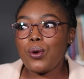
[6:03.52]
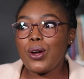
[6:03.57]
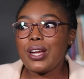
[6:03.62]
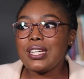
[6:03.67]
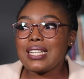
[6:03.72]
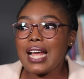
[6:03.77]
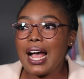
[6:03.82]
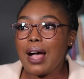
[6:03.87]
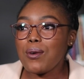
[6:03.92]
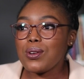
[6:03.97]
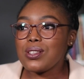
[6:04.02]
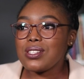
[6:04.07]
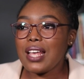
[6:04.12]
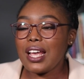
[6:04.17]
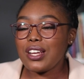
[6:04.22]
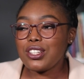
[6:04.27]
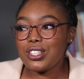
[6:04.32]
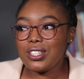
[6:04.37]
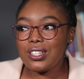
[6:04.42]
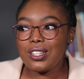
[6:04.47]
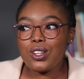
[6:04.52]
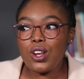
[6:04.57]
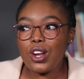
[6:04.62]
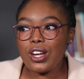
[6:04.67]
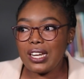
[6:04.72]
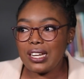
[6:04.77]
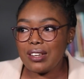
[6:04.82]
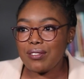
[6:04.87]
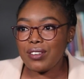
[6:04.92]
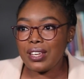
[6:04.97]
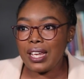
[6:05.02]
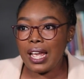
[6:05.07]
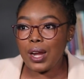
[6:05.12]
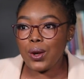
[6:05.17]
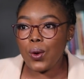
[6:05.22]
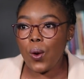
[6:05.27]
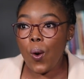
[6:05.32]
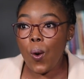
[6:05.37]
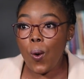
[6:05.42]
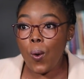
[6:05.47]
point, I was actually not living
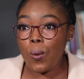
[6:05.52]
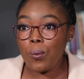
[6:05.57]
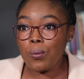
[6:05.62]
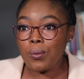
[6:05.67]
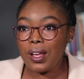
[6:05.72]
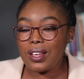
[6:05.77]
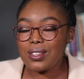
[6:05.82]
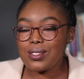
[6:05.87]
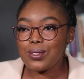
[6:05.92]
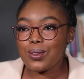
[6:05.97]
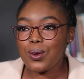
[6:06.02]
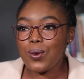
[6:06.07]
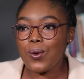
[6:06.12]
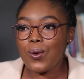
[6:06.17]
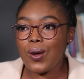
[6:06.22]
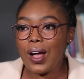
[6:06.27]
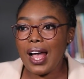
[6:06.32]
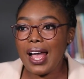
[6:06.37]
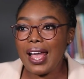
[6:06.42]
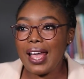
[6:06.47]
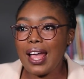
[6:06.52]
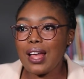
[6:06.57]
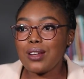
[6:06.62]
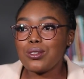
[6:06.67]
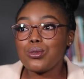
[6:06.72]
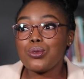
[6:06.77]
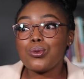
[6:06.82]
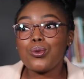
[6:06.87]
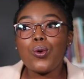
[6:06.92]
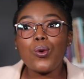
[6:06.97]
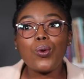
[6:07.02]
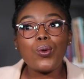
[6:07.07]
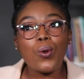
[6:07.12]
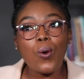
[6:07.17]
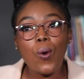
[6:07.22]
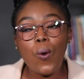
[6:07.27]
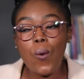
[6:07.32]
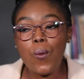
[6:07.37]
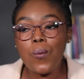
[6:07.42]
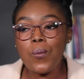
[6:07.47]
at home, so I had to call
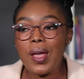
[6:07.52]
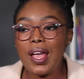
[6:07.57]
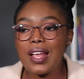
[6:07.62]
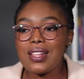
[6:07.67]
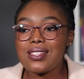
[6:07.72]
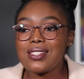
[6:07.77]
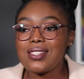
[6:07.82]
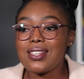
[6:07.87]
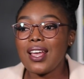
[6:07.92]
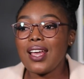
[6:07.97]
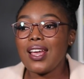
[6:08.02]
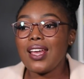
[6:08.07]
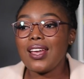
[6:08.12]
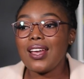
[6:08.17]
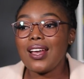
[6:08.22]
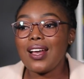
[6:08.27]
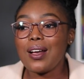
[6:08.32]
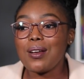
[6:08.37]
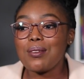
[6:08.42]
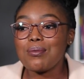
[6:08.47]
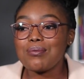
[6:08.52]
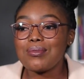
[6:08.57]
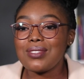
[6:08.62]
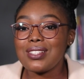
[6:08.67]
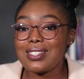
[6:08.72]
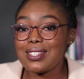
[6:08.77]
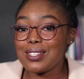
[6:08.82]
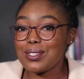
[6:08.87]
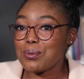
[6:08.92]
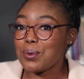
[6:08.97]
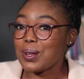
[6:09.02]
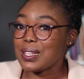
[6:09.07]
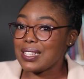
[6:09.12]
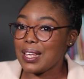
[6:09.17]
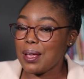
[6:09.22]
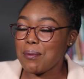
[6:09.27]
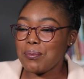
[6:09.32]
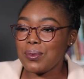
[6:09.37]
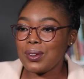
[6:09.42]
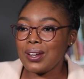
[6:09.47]
home and say, this is what's
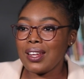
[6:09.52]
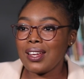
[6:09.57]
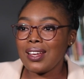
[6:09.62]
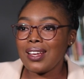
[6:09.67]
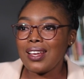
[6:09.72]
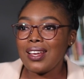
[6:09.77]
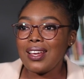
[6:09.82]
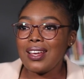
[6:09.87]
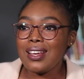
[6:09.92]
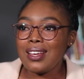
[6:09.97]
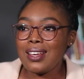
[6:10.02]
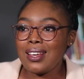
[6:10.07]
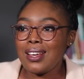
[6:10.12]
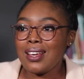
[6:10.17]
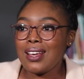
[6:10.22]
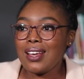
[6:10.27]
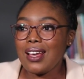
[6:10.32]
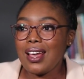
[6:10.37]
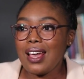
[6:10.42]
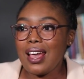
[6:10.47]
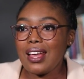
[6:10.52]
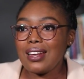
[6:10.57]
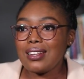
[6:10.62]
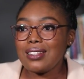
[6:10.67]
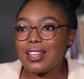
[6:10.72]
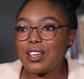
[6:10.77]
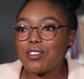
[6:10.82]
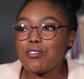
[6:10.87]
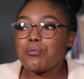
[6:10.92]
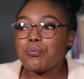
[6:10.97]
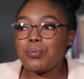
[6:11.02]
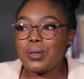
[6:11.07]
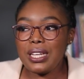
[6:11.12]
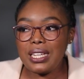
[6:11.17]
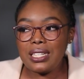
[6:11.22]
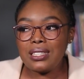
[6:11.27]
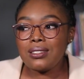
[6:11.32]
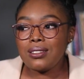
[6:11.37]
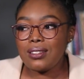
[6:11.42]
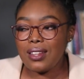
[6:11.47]
happening. And they've
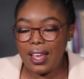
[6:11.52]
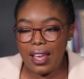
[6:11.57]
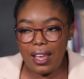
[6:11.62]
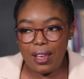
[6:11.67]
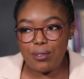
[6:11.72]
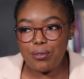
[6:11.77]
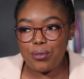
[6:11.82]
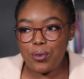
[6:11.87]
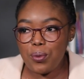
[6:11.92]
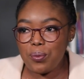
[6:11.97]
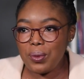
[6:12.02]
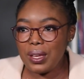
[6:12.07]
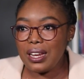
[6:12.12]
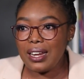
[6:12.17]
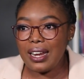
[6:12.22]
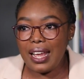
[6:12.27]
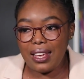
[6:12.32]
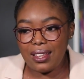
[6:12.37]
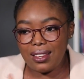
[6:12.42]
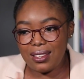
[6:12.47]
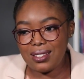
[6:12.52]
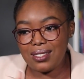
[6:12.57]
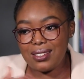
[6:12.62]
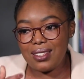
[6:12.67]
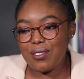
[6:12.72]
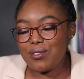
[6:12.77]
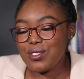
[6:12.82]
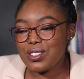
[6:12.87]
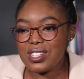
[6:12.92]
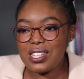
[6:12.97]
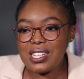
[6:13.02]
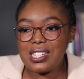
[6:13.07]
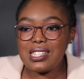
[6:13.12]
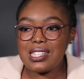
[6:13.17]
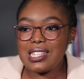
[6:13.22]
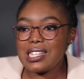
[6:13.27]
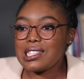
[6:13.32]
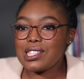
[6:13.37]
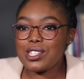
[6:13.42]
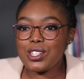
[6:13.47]
been there for me, like, ever
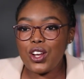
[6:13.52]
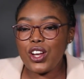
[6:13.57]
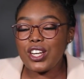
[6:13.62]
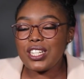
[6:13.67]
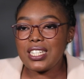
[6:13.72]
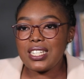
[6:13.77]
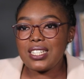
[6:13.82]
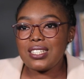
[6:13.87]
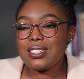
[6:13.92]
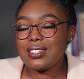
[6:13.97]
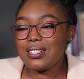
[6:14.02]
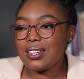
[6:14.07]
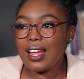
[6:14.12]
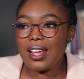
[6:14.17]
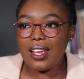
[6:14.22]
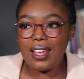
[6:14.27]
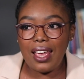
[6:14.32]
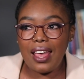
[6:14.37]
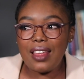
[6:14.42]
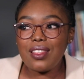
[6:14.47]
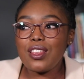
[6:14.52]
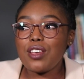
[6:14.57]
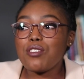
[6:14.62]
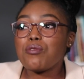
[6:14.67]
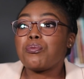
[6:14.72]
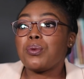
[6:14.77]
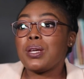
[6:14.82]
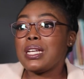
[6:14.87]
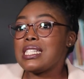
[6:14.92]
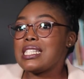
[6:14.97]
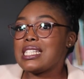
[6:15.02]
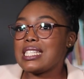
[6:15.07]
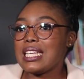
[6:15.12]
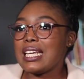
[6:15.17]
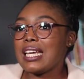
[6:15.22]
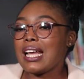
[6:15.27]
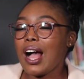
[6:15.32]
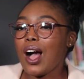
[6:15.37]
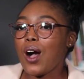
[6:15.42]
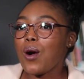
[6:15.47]
since it started, like, and they've been
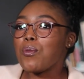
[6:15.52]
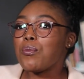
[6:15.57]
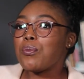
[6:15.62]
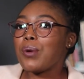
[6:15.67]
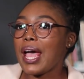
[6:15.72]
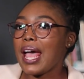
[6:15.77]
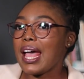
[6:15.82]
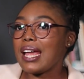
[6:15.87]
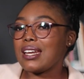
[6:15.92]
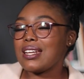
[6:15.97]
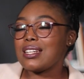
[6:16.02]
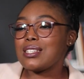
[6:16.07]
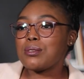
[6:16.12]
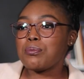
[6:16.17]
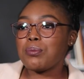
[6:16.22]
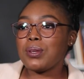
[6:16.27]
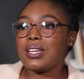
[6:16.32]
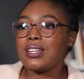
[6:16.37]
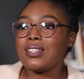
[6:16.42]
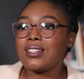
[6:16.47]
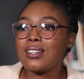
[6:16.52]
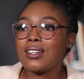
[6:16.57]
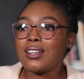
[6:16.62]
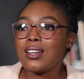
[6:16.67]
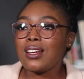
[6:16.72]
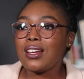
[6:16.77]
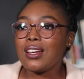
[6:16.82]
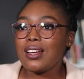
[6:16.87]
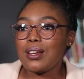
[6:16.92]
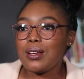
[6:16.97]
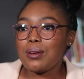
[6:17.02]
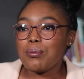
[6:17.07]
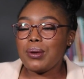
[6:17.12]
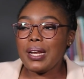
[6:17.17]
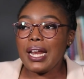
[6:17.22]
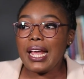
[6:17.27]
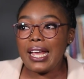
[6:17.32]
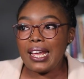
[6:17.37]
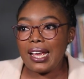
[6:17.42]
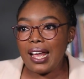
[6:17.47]
seeing how bad it's been
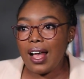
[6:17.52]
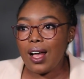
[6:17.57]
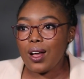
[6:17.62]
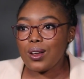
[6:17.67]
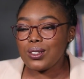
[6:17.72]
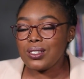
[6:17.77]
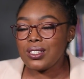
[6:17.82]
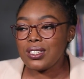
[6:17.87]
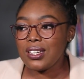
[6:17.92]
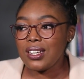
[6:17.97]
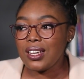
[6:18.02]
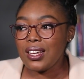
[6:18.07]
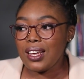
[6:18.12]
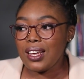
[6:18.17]
playing out.